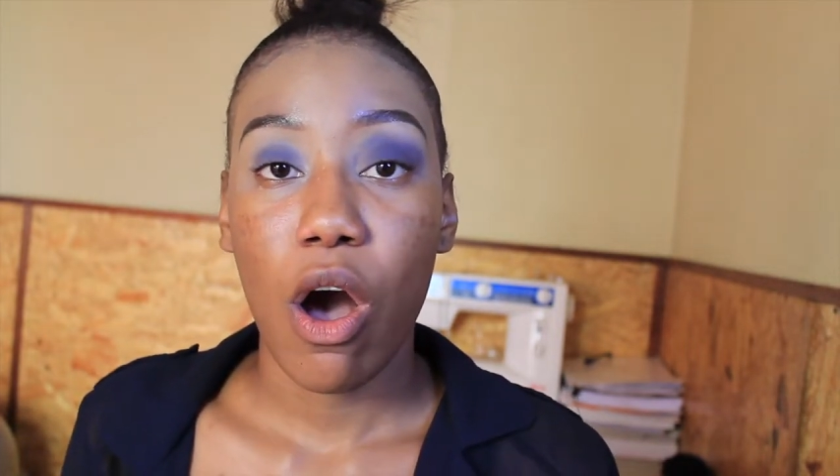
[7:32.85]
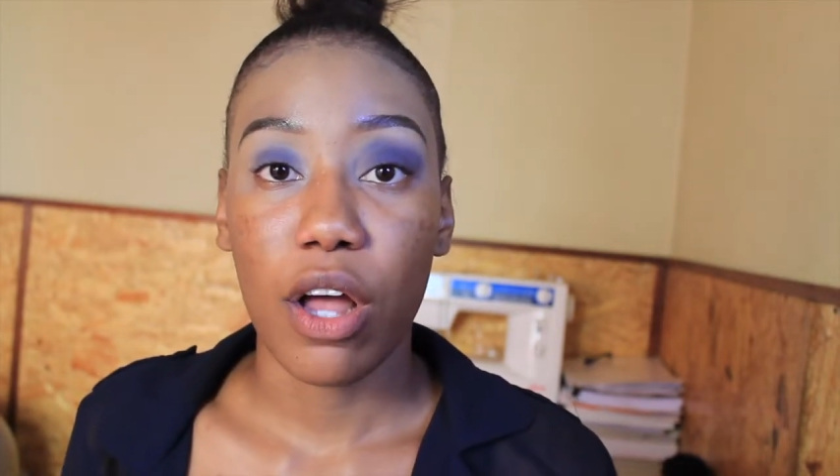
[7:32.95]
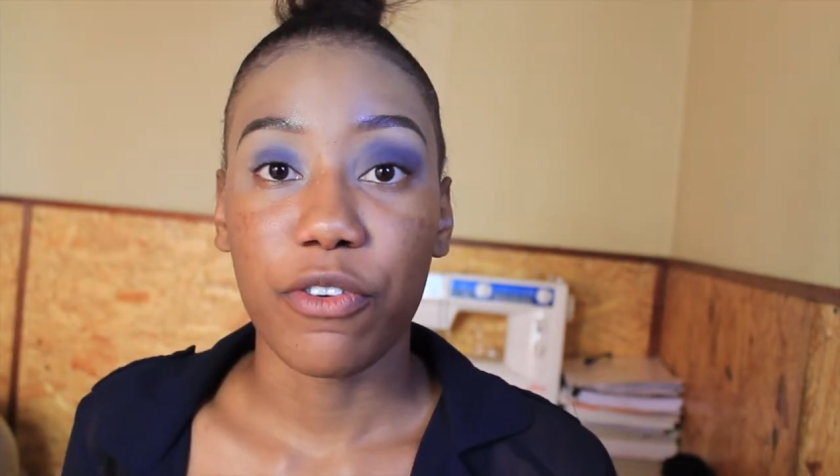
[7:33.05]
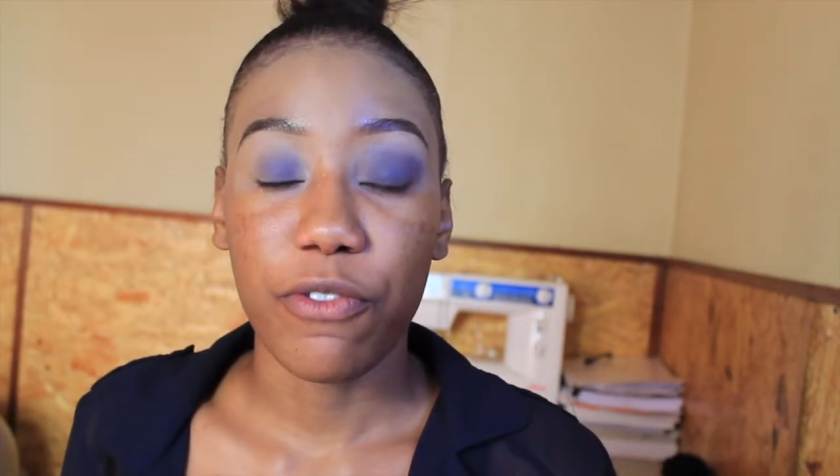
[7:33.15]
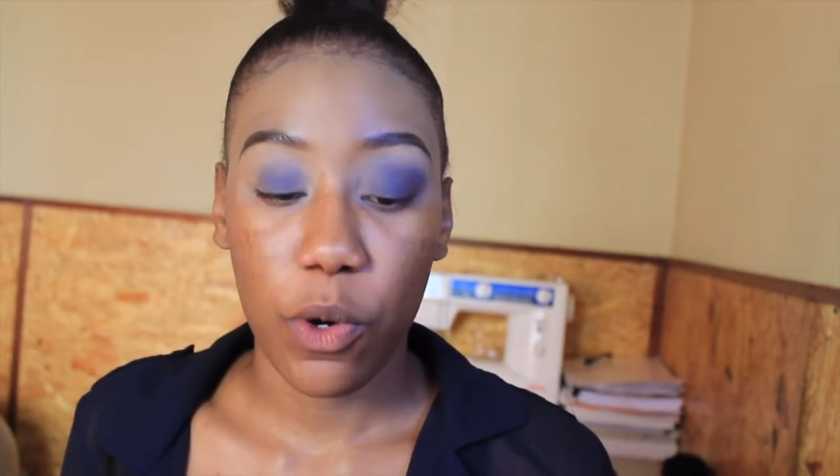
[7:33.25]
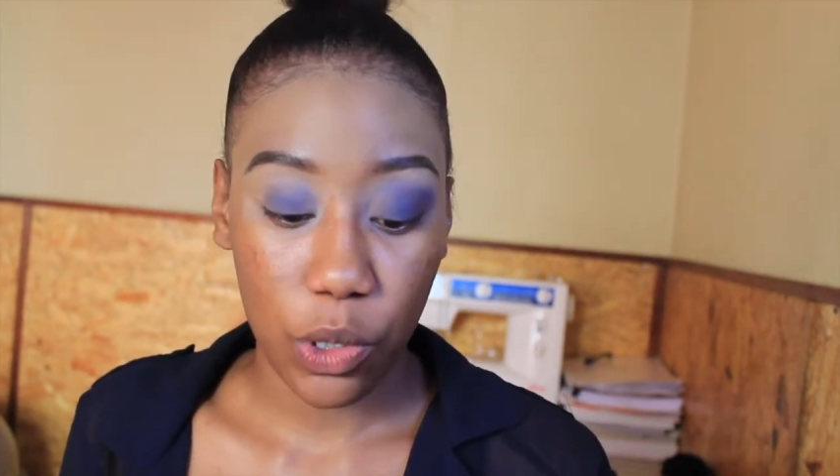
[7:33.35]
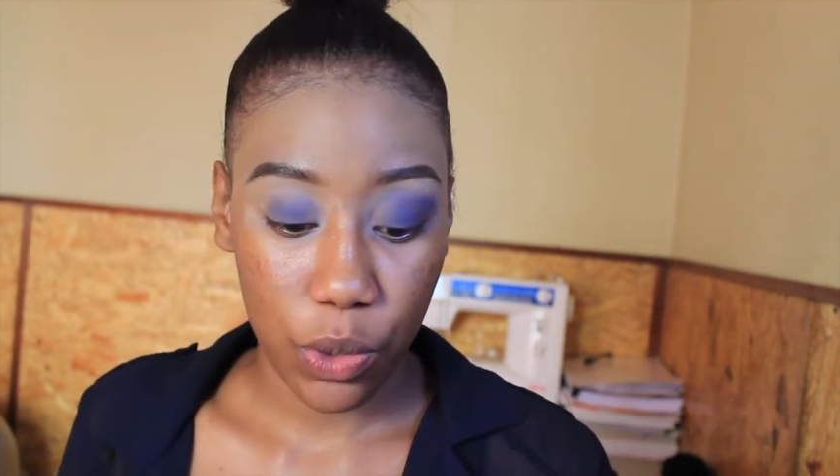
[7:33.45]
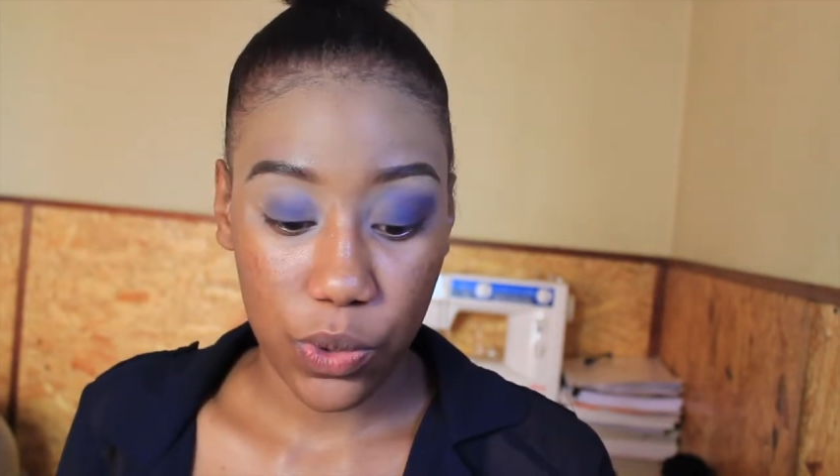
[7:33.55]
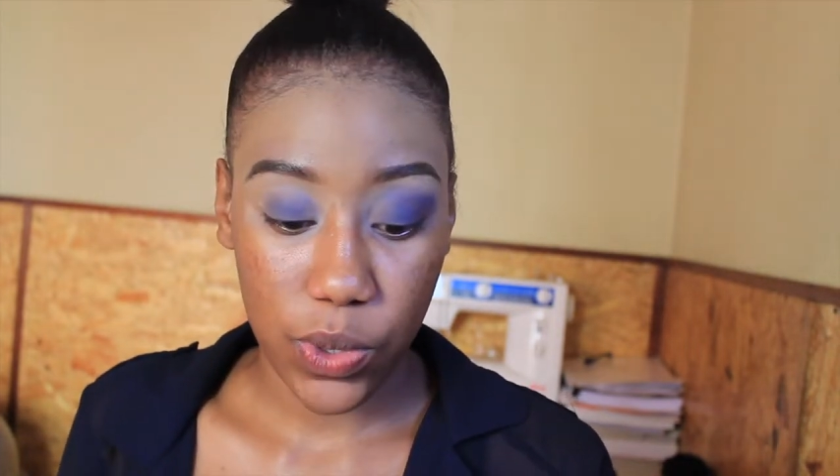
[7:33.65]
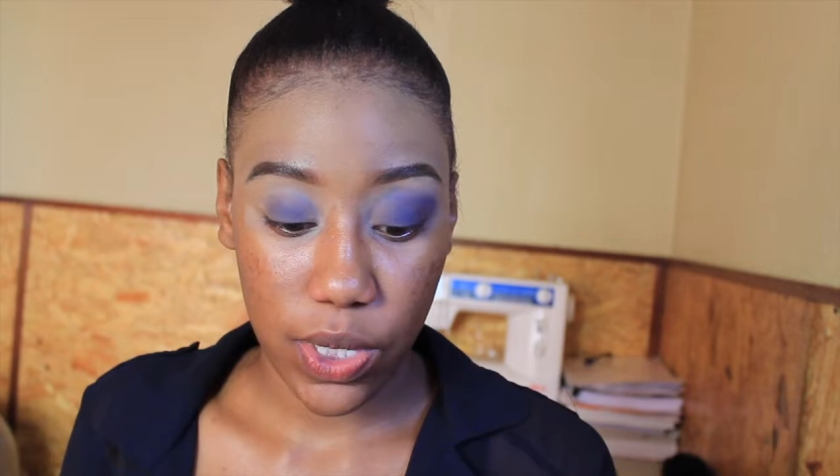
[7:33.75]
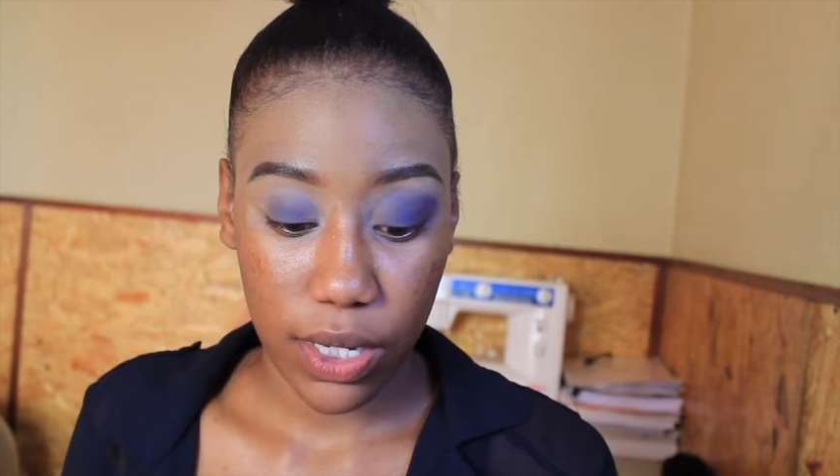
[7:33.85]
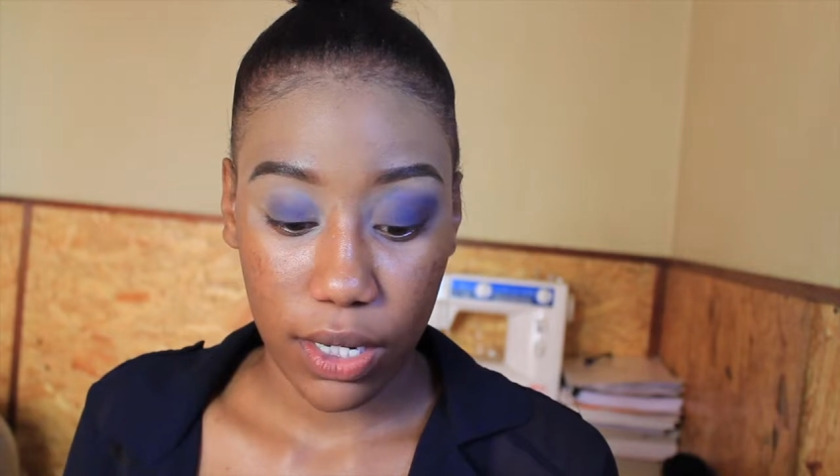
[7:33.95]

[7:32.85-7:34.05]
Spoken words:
on photos.